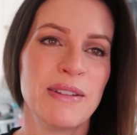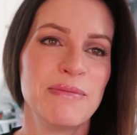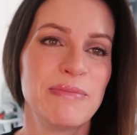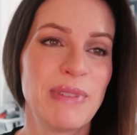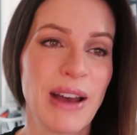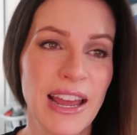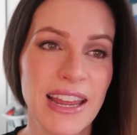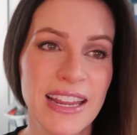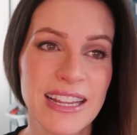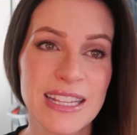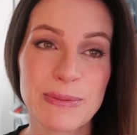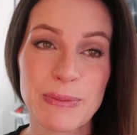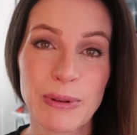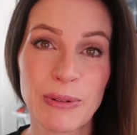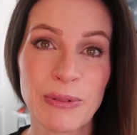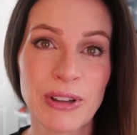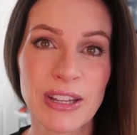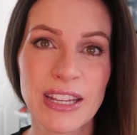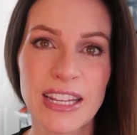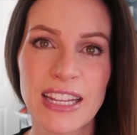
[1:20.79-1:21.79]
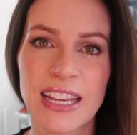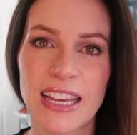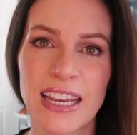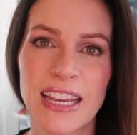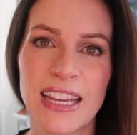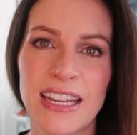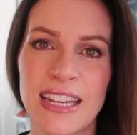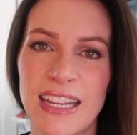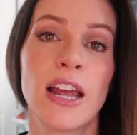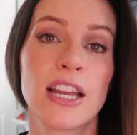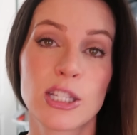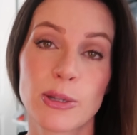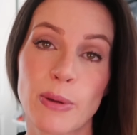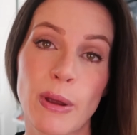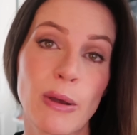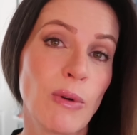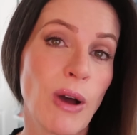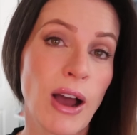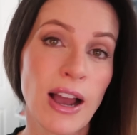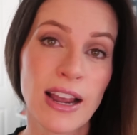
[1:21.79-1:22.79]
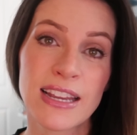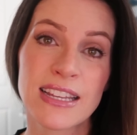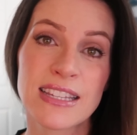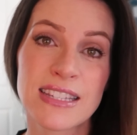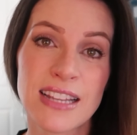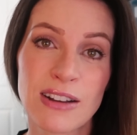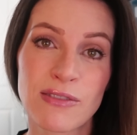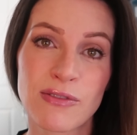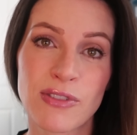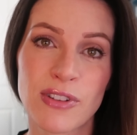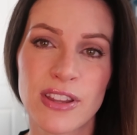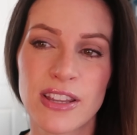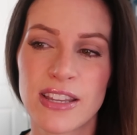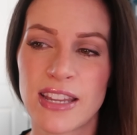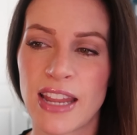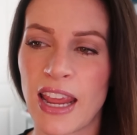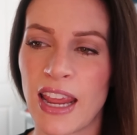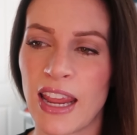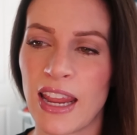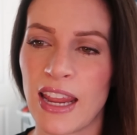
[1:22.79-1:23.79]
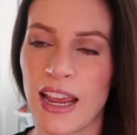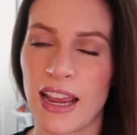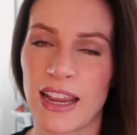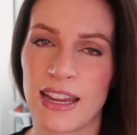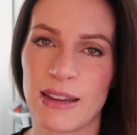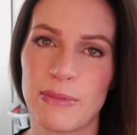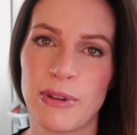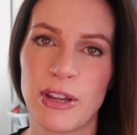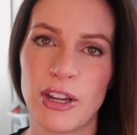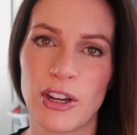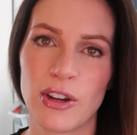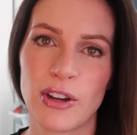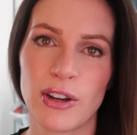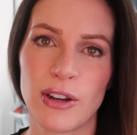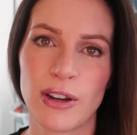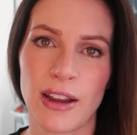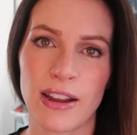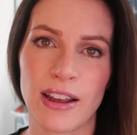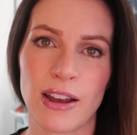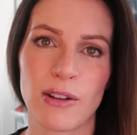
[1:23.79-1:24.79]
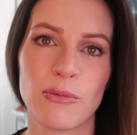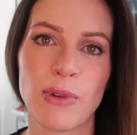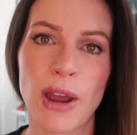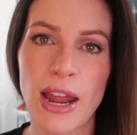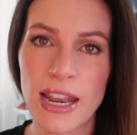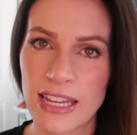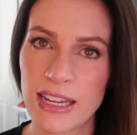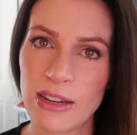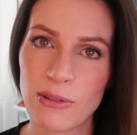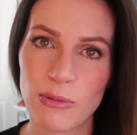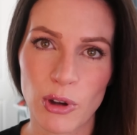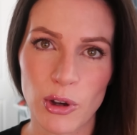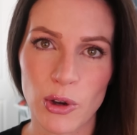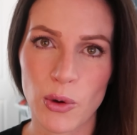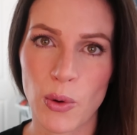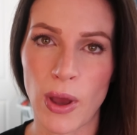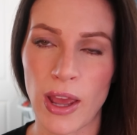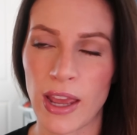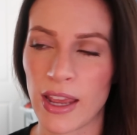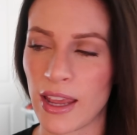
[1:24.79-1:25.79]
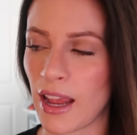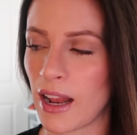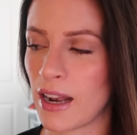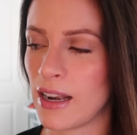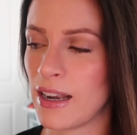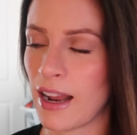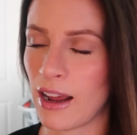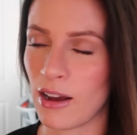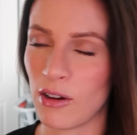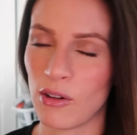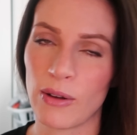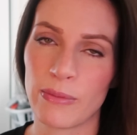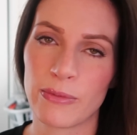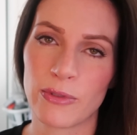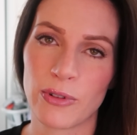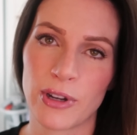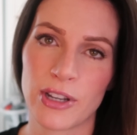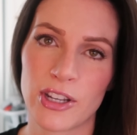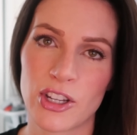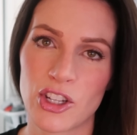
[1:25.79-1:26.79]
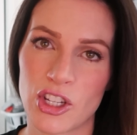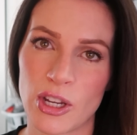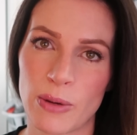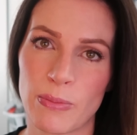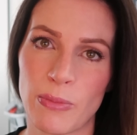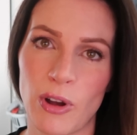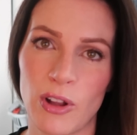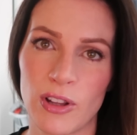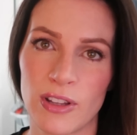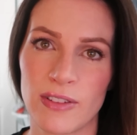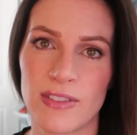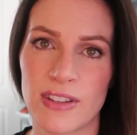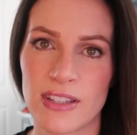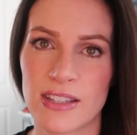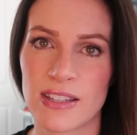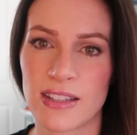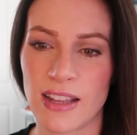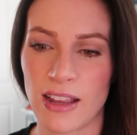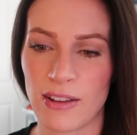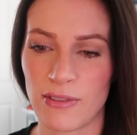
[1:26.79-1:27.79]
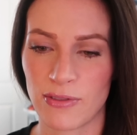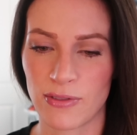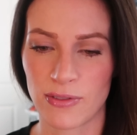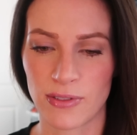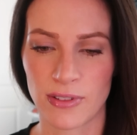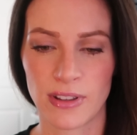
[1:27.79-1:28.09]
But it's been really good. So my walk is done for the day. I am here, I got ready real quick, and now I'm going to ship all of this stuff.